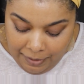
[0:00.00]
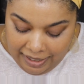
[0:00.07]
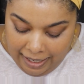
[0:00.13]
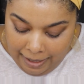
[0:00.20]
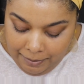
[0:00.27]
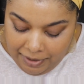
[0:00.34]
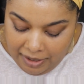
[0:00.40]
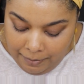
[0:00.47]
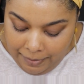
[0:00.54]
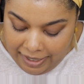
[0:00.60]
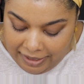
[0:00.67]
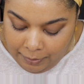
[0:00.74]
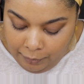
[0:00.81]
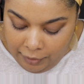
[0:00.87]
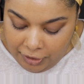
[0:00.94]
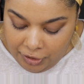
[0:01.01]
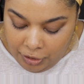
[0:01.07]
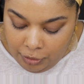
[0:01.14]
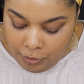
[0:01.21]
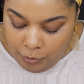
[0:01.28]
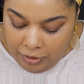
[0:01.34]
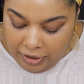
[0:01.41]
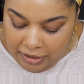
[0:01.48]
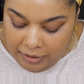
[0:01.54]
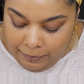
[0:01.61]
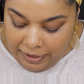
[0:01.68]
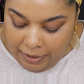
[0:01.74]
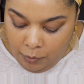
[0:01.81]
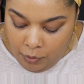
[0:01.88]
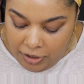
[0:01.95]
not be the best brush to do this,
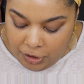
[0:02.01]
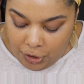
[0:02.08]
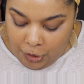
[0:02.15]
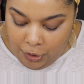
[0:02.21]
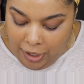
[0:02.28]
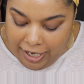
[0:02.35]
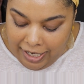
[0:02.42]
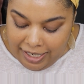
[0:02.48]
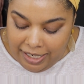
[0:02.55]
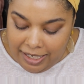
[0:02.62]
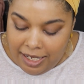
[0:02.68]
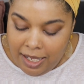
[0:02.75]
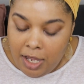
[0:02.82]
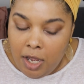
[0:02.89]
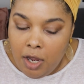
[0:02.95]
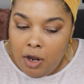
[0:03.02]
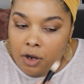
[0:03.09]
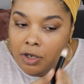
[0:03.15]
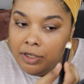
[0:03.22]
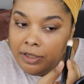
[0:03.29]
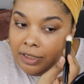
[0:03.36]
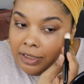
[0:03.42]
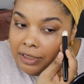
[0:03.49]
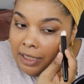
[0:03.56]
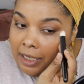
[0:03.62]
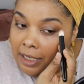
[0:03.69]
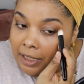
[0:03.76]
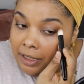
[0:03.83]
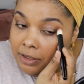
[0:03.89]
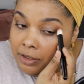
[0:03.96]
but I want to try it on this
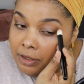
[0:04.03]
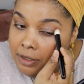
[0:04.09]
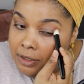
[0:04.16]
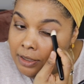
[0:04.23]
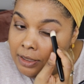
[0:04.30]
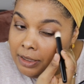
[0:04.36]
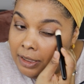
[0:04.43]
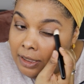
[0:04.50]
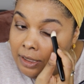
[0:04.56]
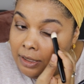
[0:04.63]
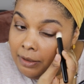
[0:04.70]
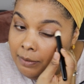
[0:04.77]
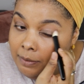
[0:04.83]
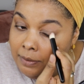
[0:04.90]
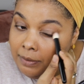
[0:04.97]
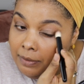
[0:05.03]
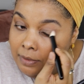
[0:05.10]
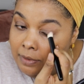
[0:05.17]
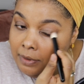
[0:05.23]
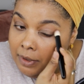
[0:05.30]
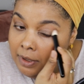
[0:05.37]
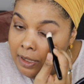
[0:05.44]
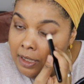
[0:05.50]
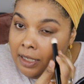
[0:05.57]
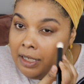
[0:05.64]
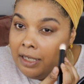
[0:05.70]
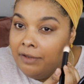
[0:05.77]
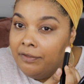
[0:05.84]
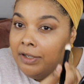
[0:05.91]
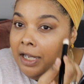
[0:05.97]
eye just to see.
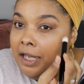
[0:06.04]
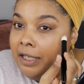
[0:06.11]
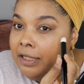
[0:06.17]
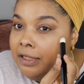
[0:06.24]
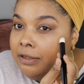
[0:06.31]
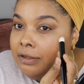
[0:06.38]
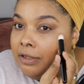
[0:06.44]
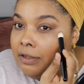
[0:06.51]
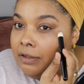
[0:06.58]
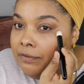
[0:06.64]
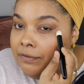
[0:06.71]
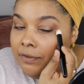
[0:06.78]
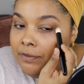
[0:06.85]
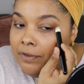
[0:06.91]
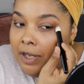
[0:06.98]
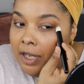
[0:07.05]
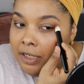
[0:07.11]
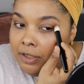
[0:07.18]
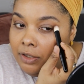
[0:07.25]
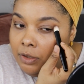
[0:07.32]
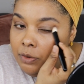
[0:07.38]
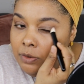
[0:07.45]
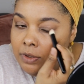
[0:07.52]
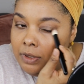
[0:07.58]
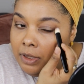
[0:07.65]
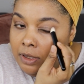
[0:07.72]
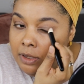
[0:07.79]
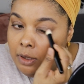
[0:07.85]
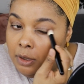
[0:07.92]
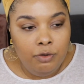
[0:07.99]
I've got it. If you've got it, use
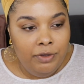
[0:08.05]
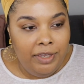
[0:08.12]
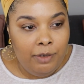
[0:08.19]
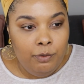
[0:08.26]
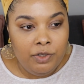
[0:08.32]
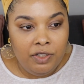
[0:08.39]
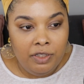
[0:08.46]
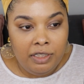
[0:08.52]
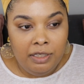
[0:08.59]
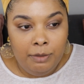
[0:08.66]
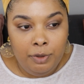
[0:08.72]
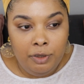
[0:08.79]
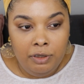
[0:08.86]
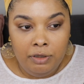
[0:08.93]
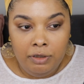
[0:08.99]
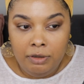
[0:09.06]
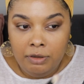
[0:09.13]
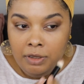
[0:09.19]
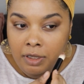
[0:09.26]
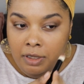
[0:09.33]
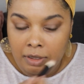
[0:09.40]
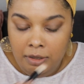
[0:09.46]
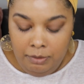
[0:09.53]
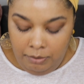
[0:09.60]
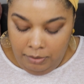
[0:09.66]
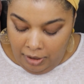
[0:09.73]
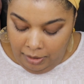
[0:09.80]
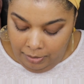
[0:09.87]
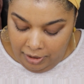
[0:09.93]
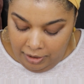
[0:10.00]
it. Oh, that was a simple little,
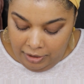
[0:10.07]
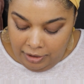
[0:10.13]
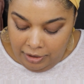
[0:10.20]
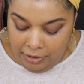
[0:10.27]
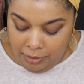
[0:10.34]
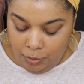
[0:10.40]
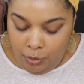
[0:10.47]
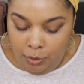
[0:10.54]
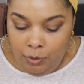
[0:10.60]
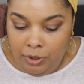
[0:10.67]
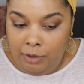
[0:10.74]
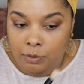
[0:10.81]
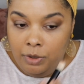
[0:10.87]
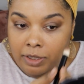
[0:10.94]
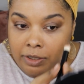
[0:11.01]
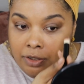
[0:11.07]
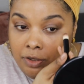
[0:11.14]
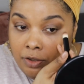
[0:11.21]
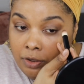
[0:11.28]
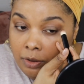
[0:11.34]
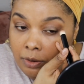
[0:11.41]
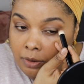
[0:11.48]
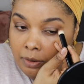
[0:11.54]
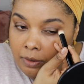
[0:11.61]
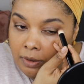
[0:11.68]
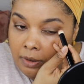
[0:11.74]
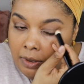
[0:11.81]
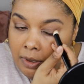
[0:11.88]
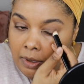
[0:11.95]
maybe it is doing what I wanted to do.